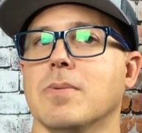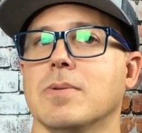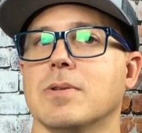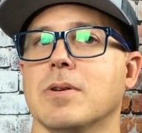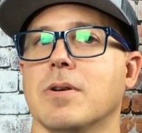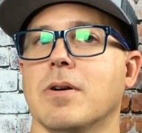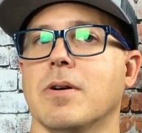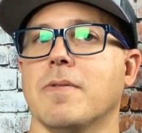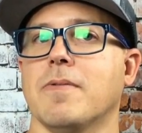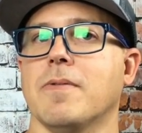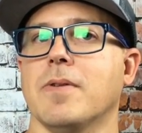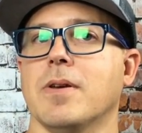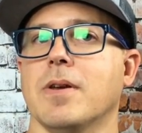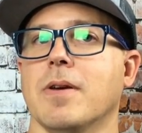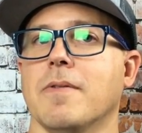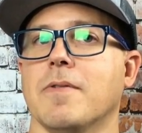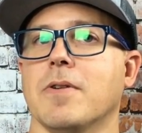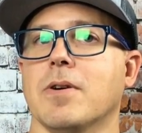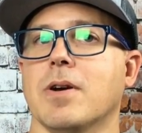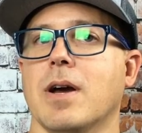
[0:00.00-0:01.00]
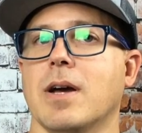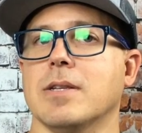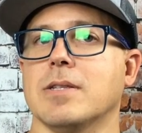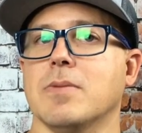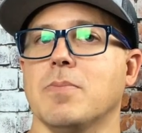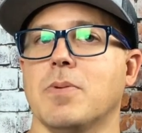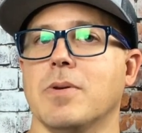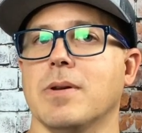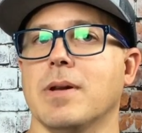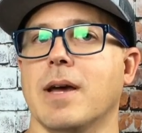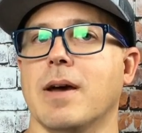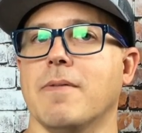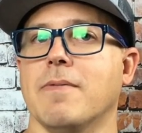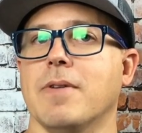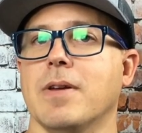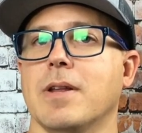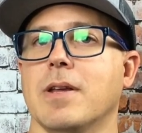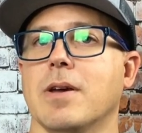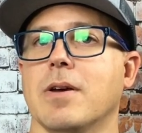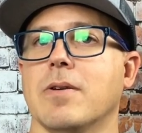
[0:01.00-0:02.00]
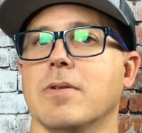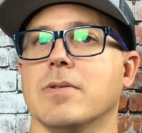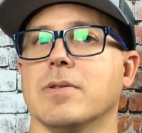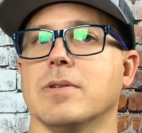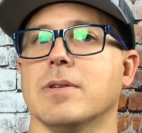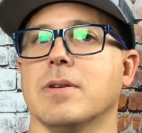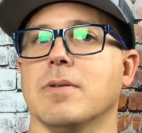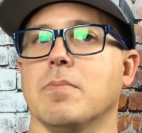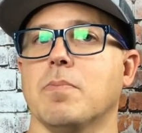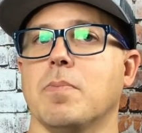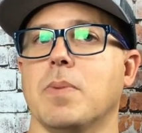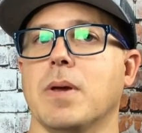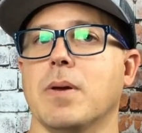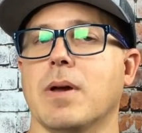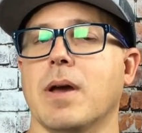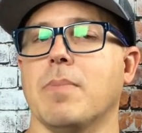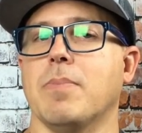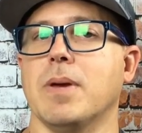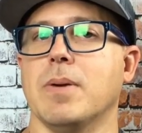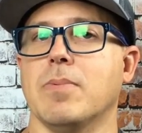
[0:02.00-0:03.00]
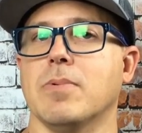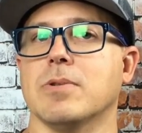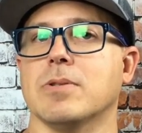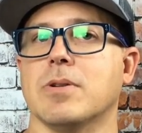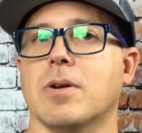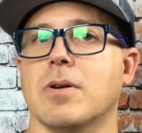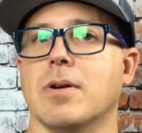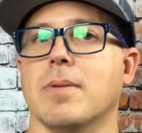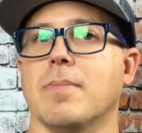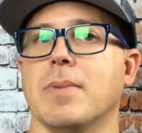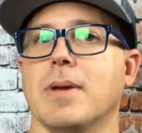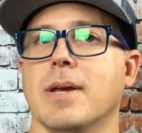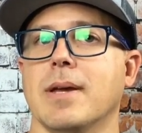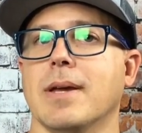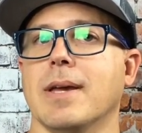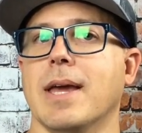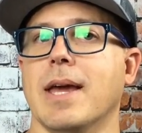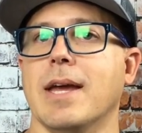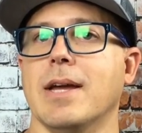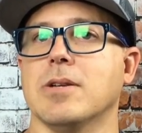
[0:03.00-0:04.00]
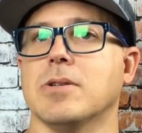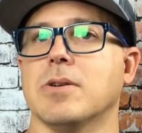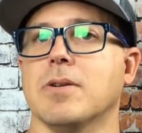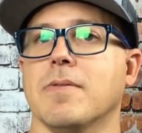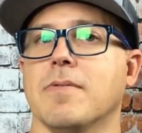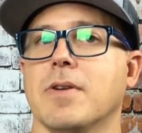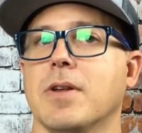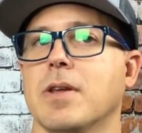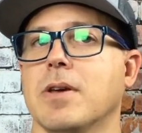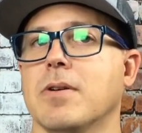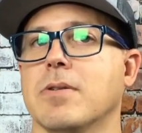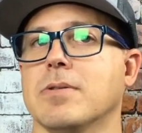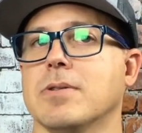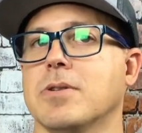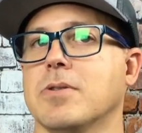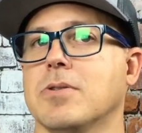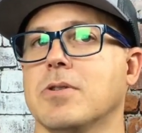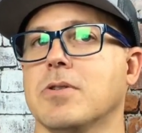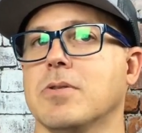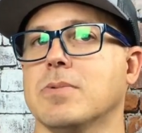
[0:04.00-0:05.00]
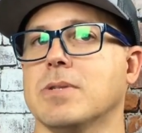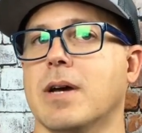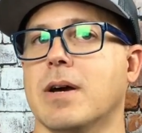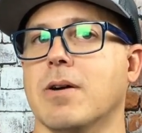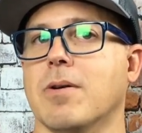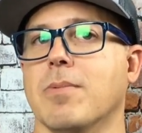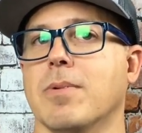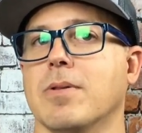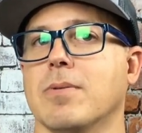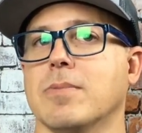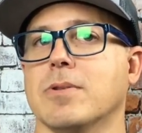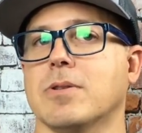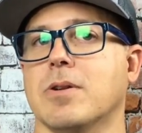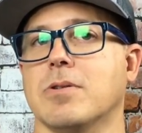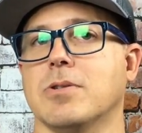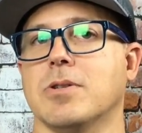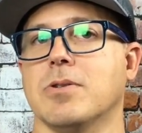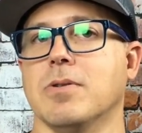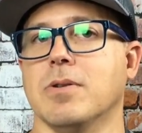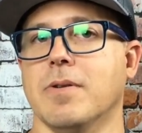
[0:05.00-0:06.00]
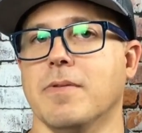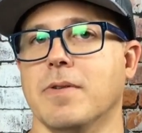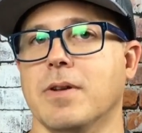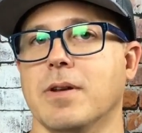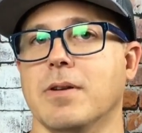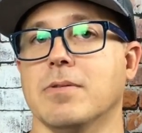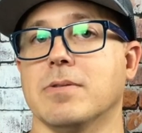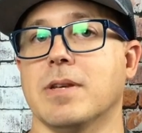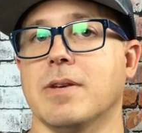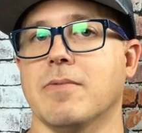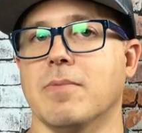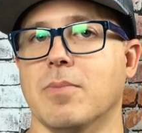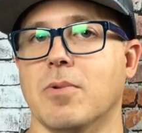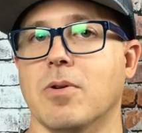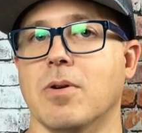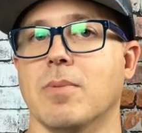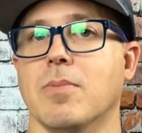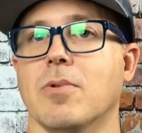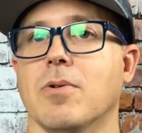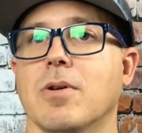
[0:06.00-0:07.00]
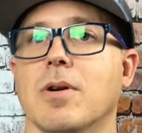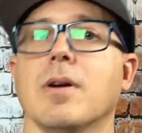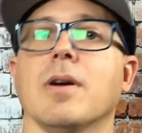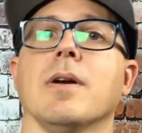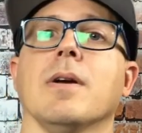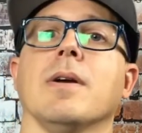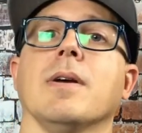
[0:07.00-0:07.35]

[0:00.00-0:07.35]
So if you're constantly putting out videos and you've got people starting to be engaged on your videos, YouTube's algorithm will start showing your videos even more and more